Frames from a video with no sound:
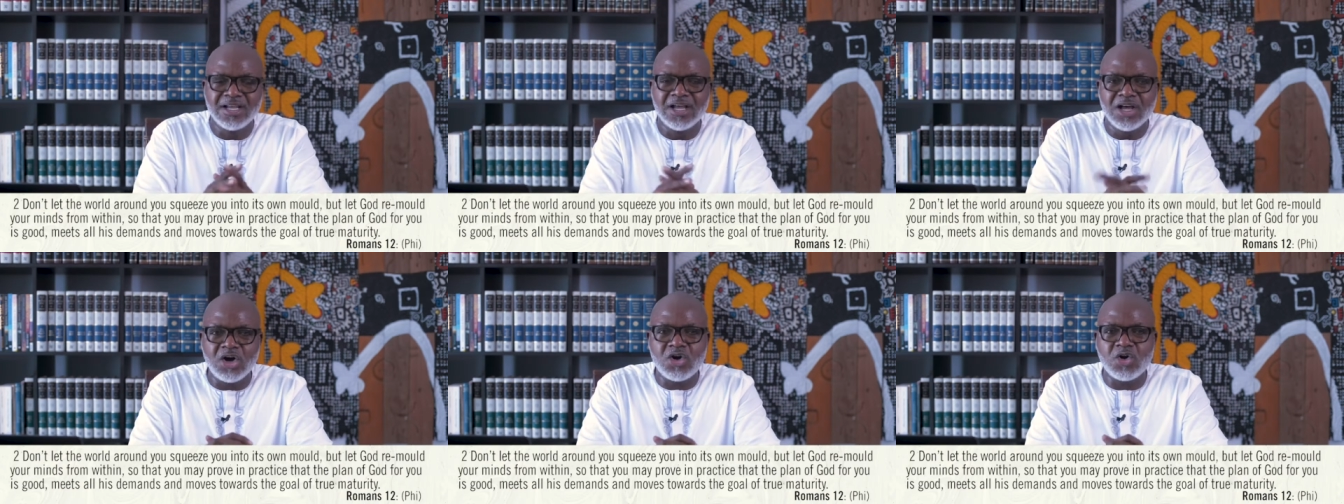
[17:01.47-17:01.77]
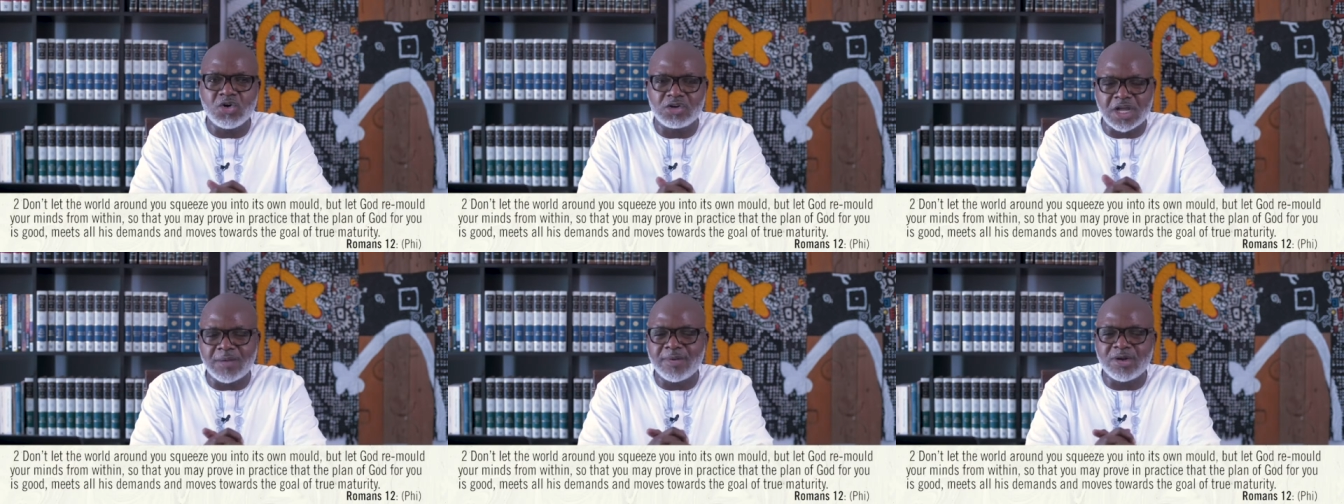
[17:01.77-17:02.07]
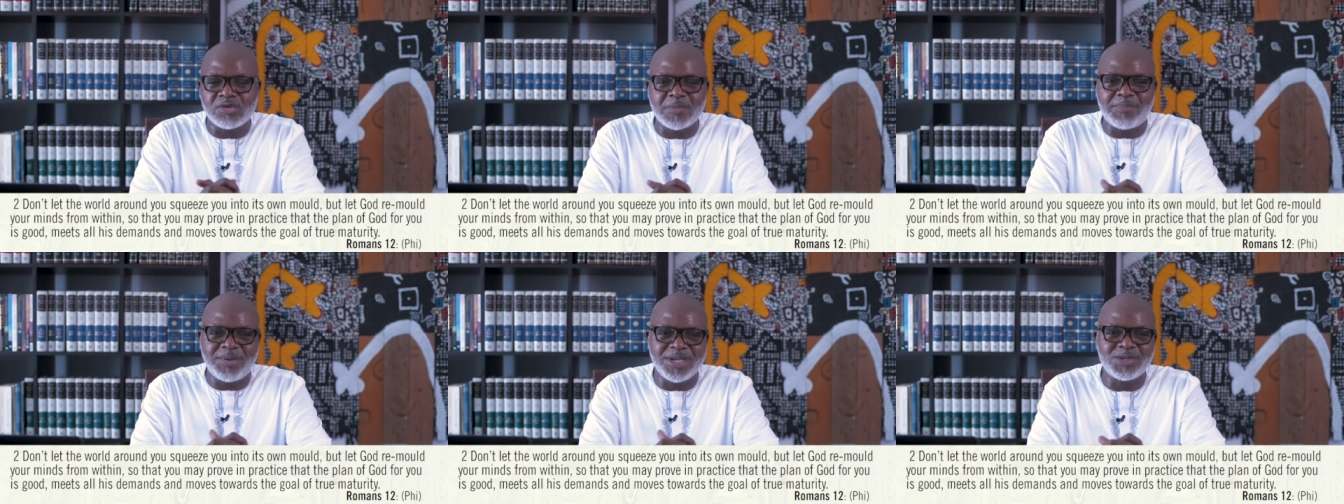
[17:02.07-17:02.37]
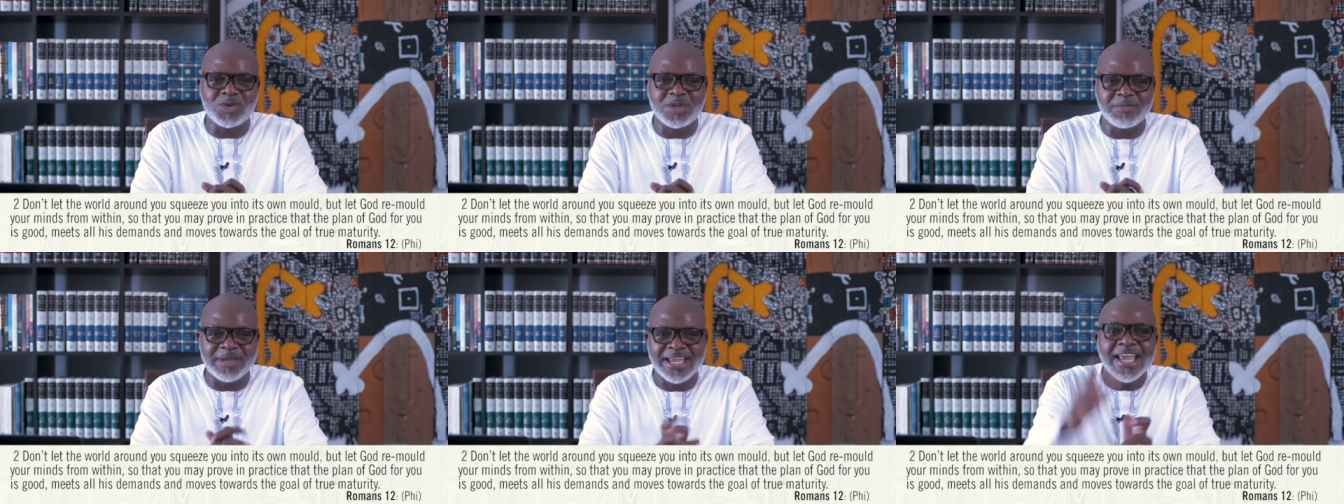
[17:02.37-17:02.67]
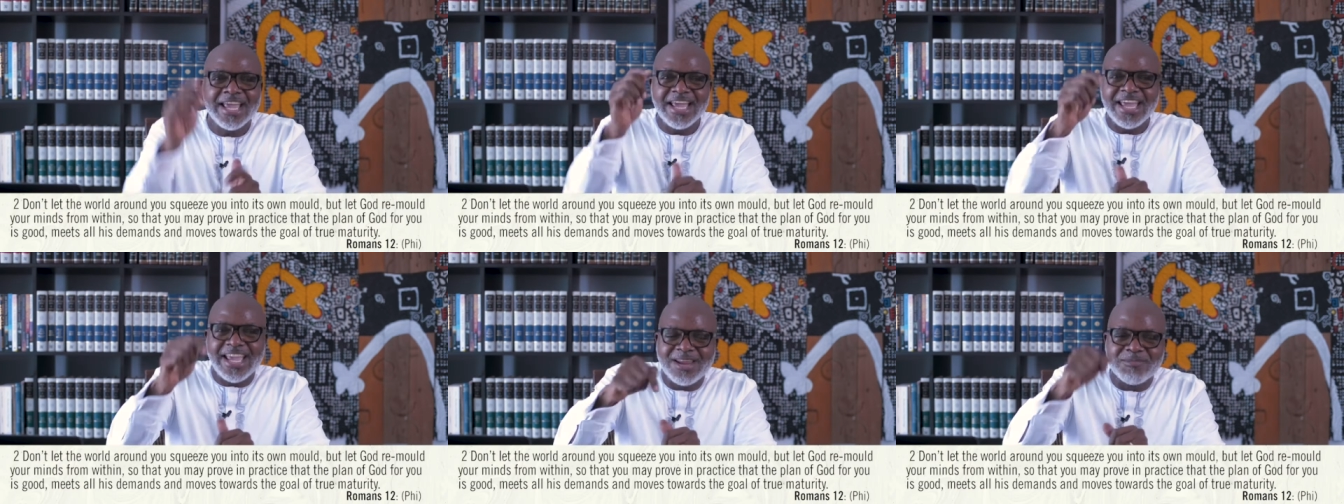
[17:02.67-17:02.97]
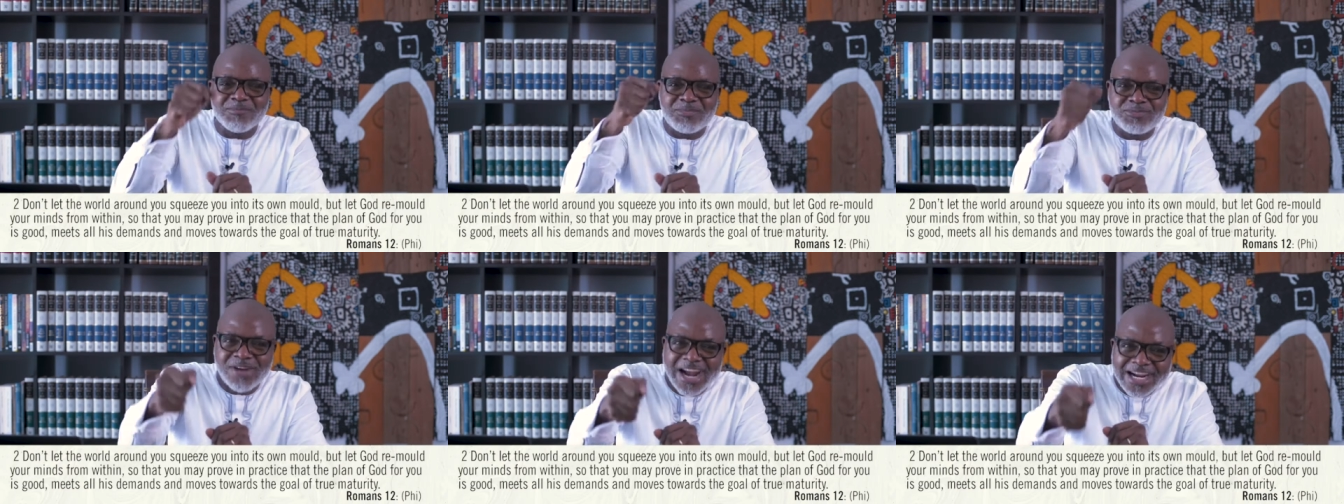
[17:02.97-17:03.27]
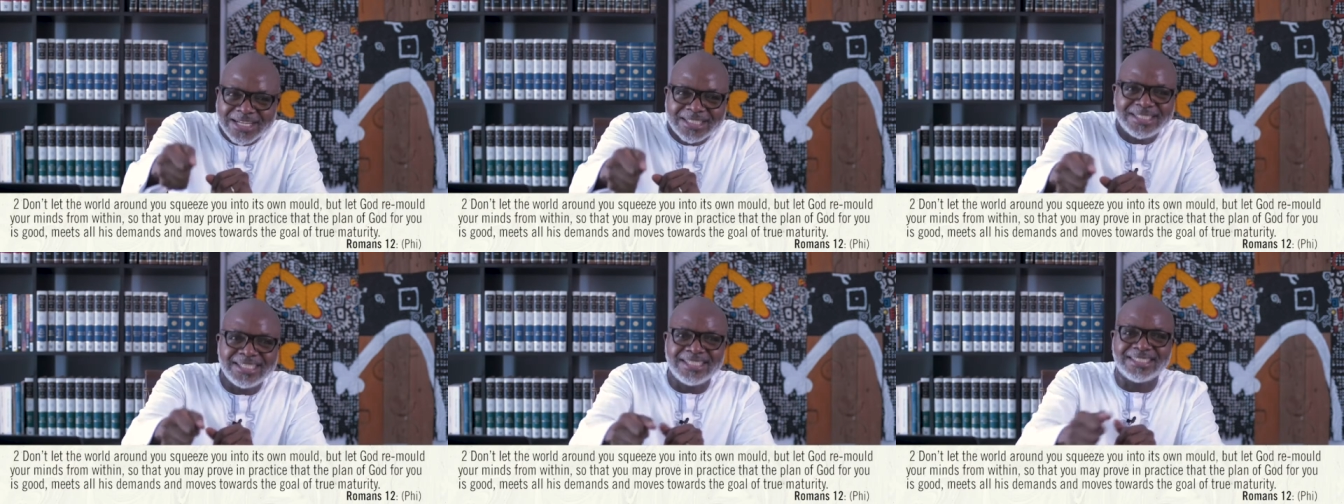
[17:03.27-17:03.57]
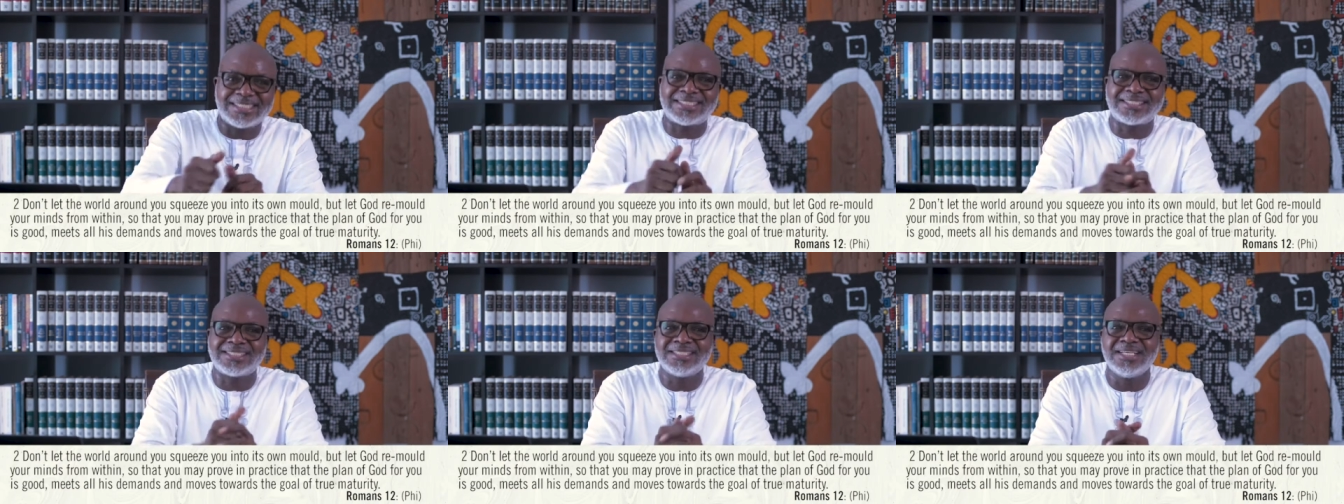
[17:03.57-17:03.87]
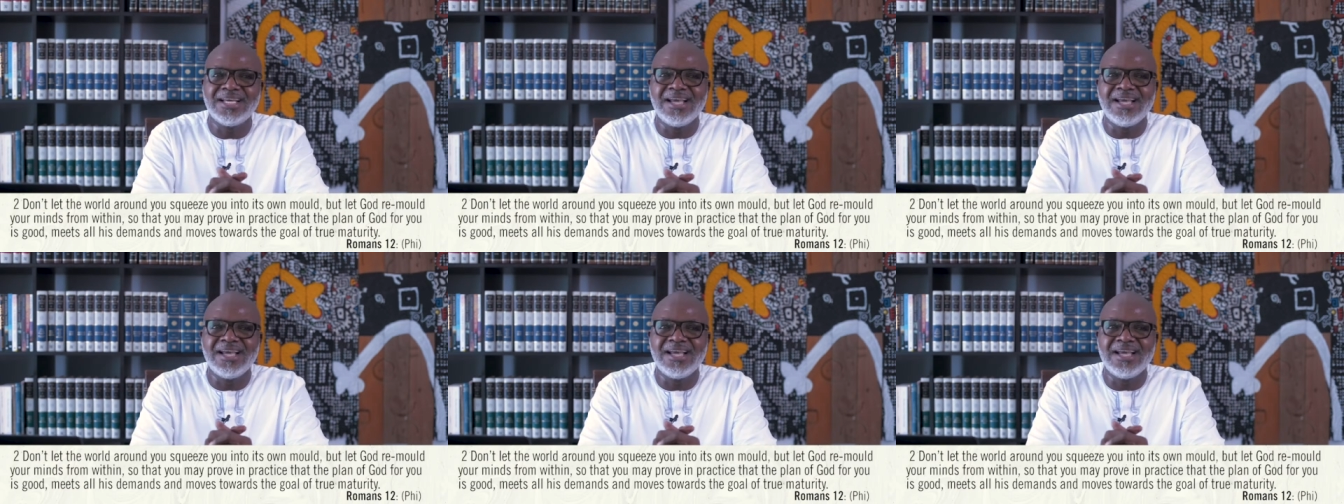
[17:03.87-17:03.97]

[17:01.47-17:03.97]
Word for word: Oh, come and repeat with me. In practice,